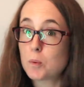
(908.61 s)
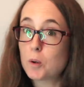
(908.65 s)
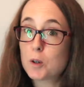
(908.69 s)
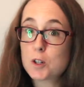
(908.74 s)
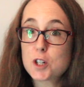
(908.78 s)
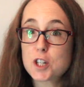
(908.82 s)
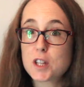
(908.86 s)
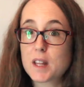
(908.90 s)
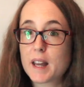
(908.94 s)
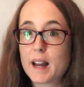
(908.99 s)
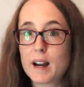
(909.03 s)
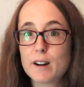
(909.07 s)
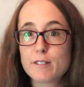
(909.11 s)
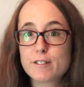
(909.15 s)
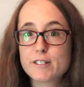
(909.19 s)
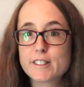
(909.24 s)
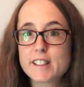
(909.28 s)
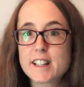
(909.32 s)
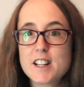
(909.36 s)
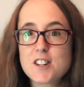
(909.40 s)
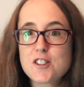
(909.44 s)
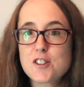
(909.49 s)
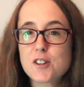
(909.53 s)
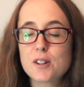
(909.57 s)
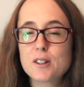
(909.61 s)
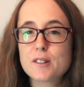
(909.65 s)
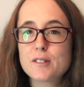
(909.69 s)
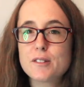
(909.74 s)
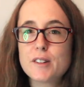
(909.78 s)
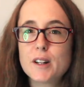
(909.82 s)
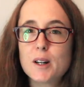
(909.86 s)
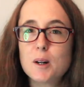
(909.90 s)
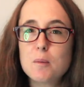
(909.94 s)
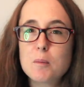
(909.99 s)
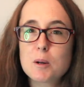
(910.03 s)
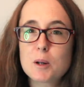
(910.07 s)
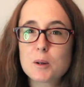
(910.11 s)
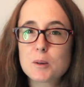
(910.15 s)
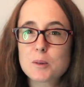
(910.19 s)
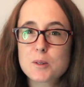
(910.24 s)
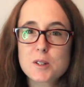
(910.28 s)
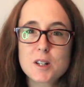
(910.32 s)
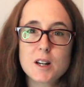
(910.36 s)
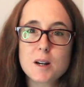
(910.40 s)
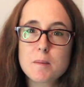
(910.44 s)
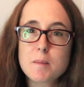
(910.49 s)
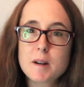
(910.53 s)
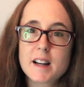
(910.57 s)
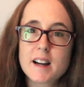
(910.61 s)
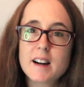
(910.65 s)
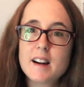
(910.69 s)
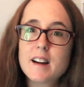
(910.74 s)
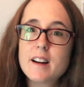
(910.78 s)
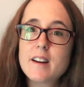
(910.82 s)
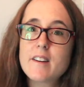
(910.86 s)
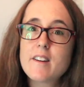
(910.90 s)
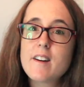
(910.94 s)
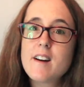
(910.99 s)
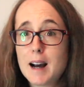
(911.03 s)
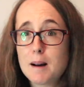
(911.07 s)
watched the Alfred Hitchcock film a long time ago,